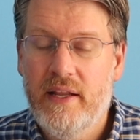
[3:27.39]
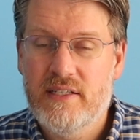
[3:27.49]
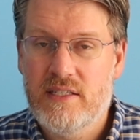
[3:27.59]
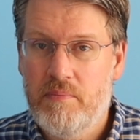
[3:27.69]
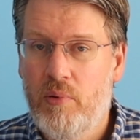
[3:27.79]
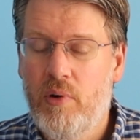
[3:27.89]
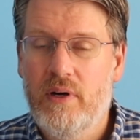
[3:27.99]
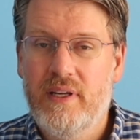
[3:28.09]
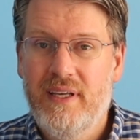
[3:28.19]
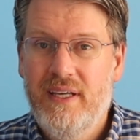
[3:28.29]
and
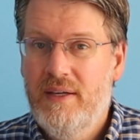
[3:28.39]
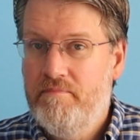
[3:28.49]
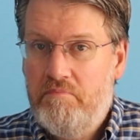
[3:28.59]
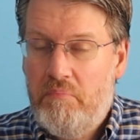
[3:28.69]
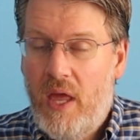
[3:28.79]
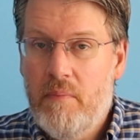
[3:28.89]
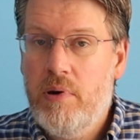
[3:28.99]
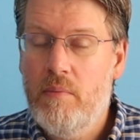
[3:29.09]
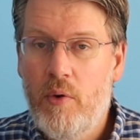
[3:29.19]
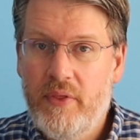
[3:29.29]
support, and
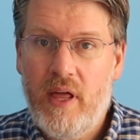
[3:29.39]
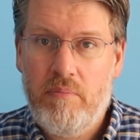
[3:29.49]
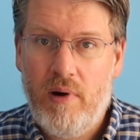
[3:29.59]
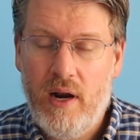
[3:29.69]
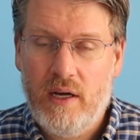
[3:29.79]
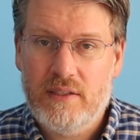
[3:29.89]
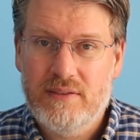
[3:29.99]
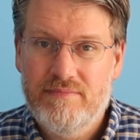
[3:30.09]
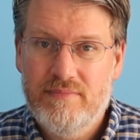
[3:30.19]
promoting that product.